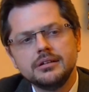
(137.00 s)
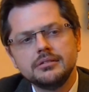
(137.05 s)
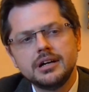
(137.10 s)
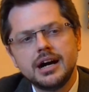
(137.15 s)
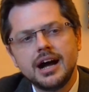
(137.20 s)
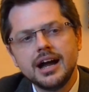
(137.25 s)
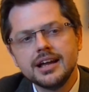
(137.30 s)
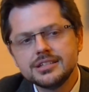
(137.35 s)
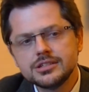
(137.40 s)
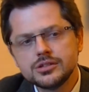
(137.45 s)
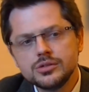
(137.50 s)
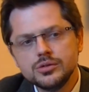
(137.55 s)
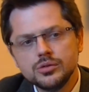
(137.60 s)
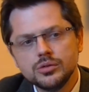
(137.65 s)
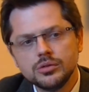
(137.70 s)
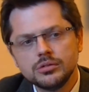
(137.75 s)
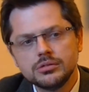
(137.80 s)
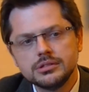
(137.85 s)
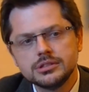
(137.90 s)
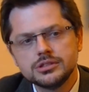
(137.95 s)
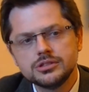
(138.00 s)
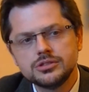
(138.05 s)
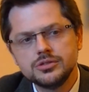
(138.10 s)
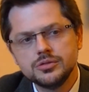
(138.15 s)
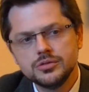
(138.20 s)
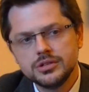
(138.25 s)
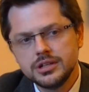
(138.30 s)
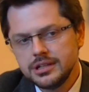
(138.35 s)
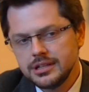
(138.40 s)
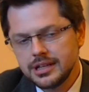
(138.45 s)
high school
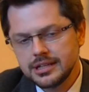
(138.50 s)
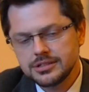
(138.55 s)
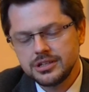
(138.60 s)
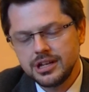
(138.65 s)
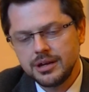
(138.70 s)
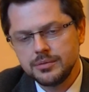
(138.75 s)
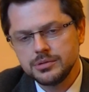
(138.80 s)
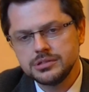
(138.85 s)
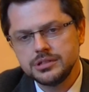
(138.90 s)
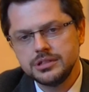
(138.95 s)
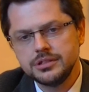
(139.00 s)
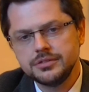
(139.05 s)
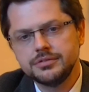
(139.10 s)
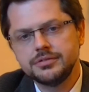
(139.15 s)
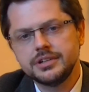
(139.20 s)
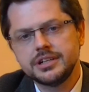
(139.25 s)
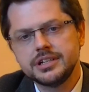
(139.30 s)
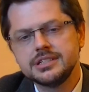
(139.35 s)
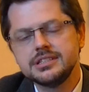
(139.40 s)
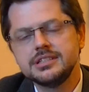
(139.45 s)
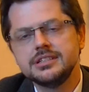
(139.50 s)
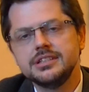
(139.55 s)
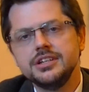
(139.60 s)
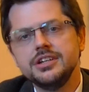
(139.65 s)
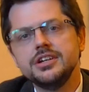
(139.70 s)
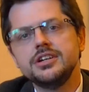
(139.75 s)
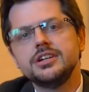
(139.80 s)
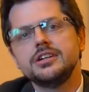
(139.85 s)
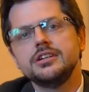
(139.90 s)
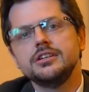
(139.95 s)
student, actually I was in the first
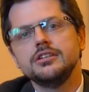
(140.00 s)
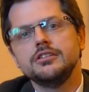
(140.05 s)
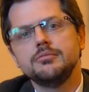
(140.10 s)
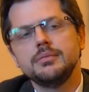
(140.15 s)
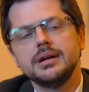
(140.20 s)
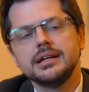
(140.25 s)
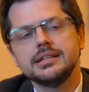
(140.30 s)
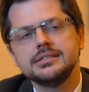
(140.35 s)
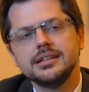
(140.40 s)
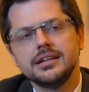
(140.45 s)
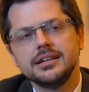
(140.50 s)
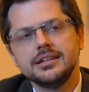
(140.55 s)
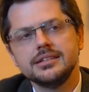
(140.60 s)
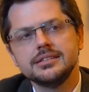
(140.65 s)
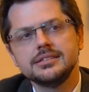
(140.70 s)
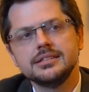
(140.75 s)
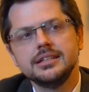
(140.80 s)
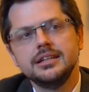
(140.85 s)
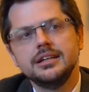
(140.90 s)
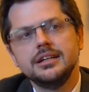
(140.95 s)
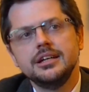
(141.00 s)
year of my studies,